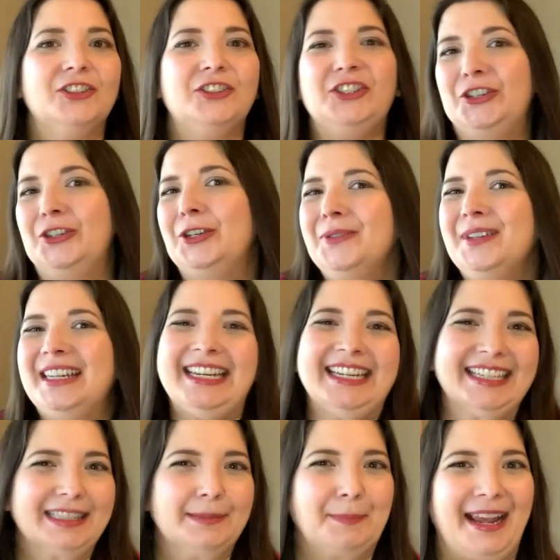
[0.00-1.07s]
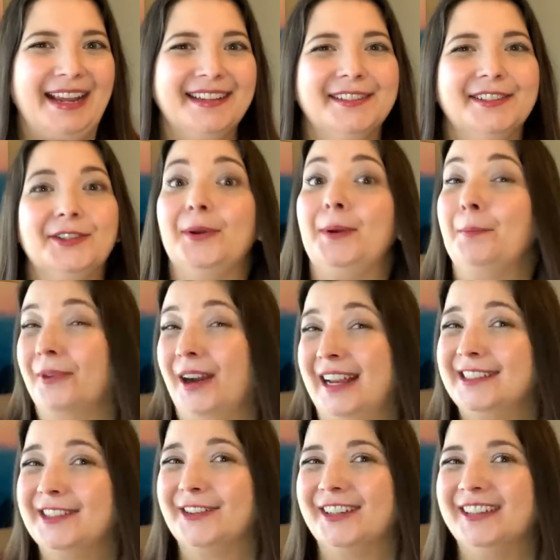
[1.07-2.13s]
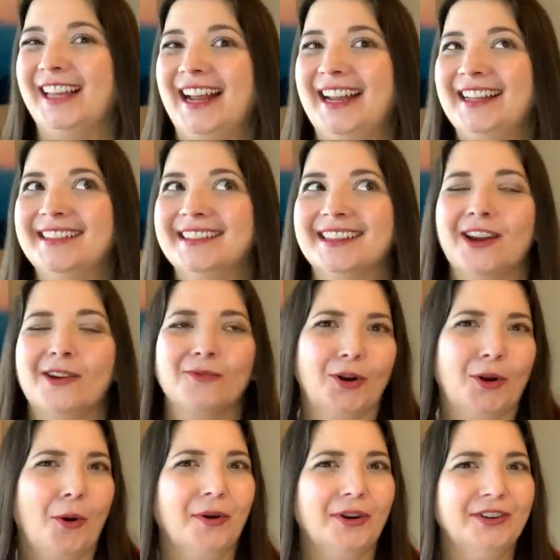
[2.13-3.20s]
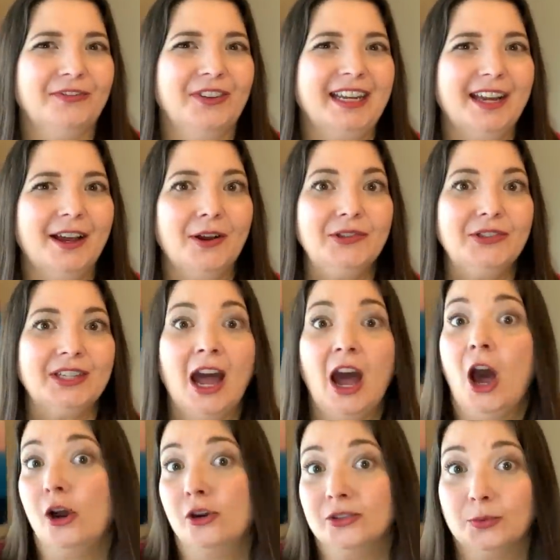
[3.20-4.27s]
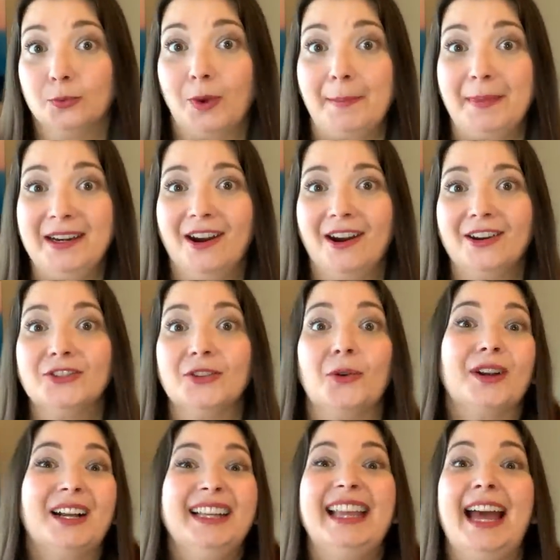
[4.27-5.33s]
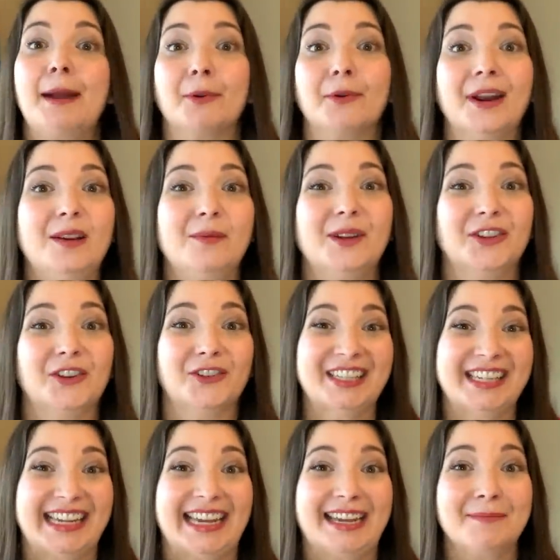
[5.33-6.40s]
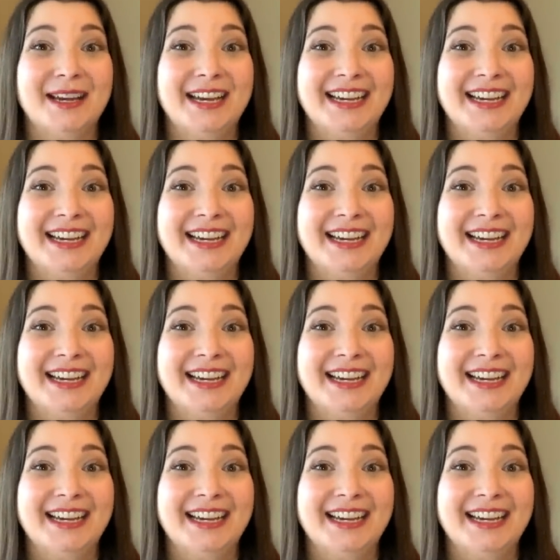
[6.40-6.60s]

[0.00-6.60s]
Do you need a space to impress your clients, record videos, host webinars, or collaborate with your team?